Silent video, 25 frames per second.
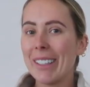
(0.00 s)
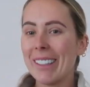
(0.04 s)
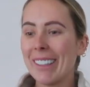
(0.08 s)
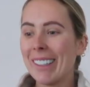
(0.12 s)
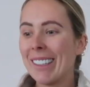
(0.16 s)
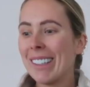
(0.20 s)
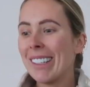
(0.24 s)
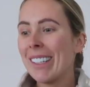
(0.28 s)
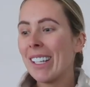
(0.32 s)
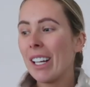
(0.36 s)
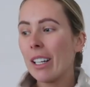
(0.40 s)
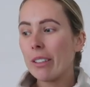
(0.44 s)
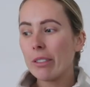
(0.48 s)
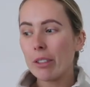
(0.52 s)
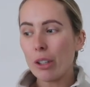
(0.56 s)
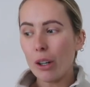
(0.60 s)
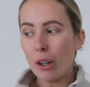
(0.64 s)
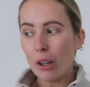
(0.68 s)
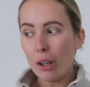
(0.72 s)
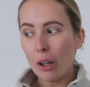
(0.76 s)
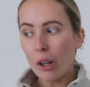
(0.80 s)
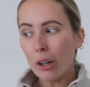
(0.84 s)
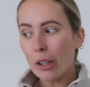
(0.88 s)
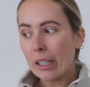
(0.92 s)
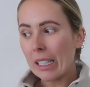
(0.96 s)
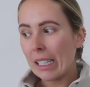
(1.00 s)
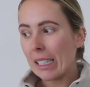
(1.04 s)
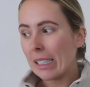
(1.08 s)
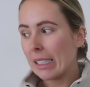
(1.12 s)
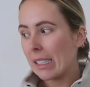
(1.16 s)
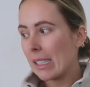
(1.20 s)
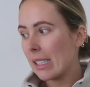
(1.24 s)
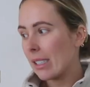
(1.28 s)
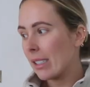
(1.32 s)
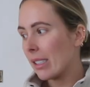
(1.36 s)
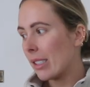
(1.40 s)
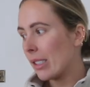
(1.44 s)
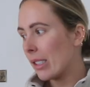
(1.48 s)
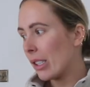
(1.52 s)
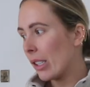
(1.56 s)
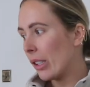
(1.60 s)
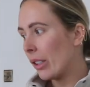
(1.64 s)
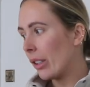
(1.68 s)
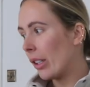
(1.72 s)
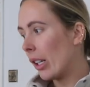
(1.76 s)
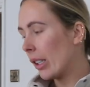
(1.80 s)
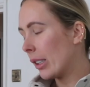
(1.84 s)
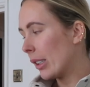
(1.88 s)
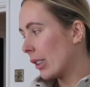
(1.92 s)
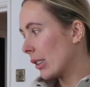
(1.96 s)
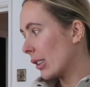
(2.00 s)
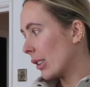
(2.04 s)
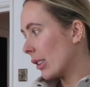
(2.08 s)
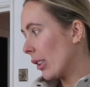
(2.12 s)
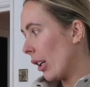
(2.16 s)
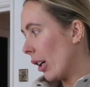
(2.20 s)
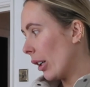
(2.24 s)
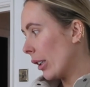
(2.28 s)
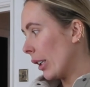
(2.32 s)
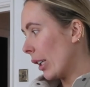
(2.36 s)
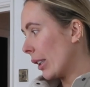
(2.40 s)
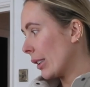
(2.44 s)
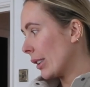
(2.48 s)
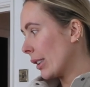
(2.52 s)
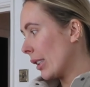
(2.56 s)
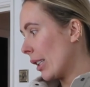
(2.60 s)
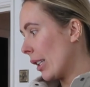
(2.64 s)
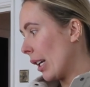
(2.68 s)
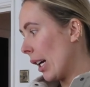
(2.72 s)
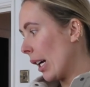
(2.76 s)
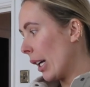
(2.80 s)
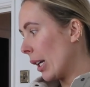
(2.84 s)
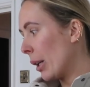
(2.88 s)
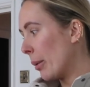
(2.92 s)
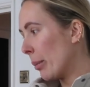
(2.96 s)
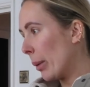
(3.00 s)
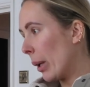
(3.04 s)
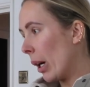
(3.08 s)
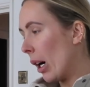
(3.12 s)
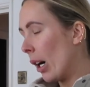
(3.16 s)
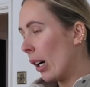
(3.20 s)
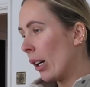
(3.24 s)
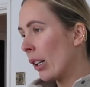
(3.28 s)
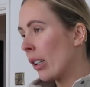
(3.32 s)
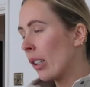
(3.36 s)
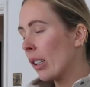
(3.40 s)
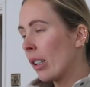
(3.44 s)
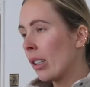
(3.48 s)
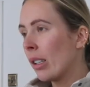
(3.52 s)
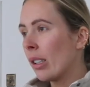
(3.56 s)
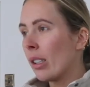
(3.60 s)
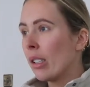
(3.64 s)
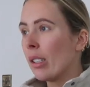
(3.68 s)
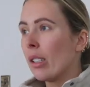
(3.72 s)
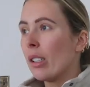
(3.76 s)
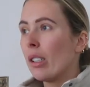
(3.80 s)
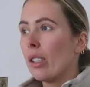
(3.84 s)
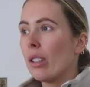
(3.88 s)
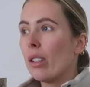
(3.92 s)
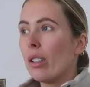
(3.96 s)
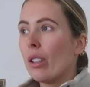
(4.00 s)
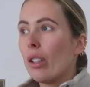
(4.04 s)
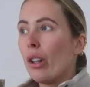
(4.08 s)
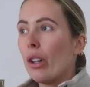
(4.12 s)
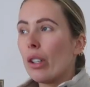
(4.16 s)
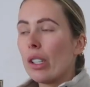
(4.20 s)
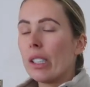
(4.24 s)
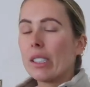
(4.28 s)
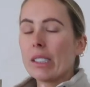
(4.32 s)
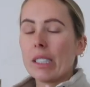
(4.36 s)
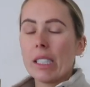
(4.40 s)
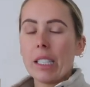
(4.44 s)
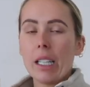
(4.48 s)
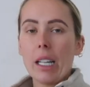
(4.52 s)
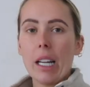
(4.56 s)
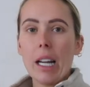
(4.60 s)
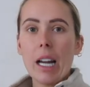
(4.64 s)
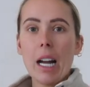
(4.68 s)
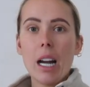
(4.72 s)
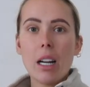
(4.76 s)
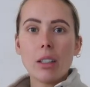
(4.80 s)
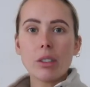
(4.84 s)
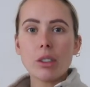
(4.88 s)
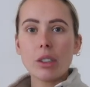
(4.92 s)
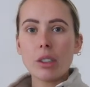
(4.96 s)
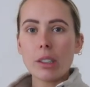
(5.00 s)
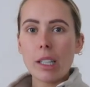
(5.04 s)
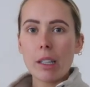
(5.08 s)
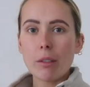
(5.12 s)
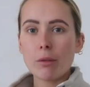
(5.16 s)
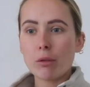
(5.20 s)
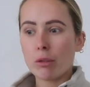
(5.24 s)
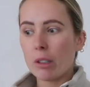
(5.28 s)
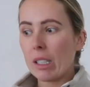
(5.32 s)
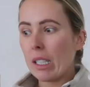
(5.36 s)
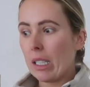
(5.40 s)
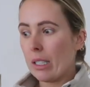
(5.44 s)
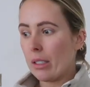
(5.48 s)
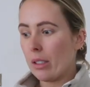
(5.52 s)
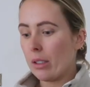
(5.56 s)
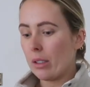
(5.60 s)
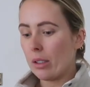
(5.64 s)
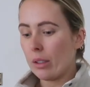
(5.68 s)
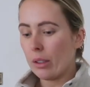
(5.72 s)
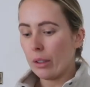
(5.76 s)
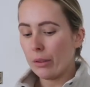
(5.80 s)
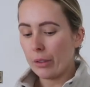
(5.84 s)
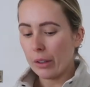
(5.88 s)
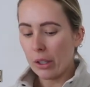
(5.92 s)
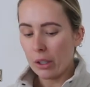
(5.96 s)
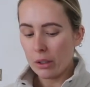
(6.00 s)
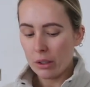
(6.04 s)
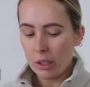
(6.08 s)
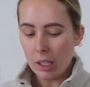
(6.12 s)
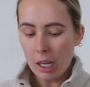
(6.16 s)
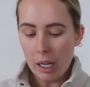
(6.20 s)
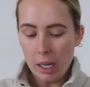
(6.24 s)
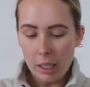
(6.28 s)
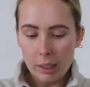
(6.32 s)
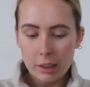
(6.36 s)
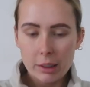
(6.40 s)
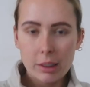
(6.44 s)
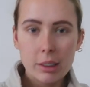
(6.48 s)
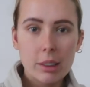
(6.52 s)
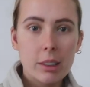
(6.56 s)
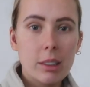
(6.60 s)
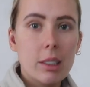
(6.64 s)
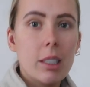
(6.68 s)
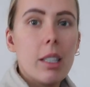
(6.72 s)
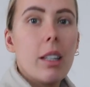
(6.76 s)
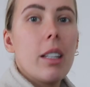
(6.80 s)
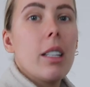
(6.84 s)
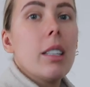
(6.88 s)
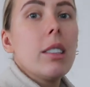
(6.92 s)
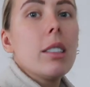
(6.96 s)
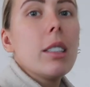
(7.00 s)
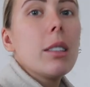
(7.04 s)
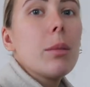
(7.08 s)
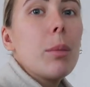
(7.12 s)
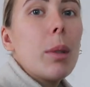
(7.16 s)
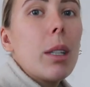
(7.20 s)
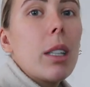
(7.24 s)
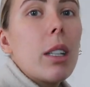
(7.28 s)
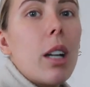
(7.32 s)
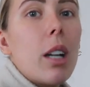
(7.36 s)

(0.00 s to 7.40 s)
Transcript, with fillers: Got a lot of cleaning to do. I did start yesterday, but honestly, like how do you get rid of the dust this is my